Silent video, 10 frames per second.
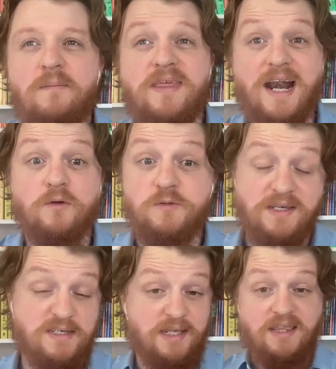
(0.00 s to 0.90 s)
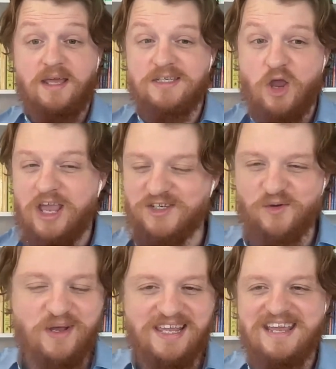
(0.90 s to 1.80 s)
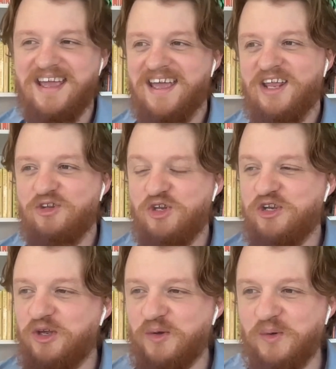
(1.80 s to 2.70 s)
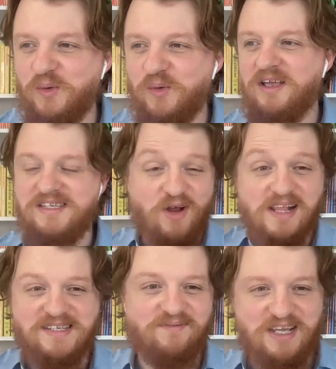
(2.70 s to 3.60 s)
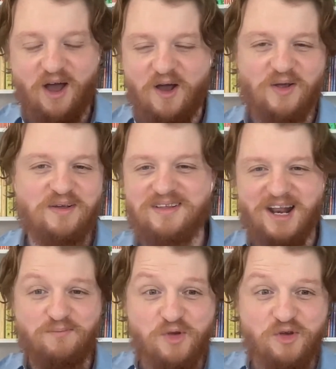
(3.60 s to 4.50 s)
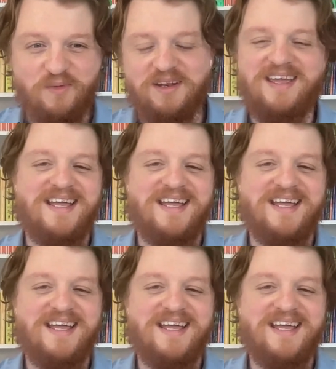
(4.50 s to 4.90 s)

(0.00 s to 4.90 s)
But the animal space is a really new, it's a relatively young kind of movement.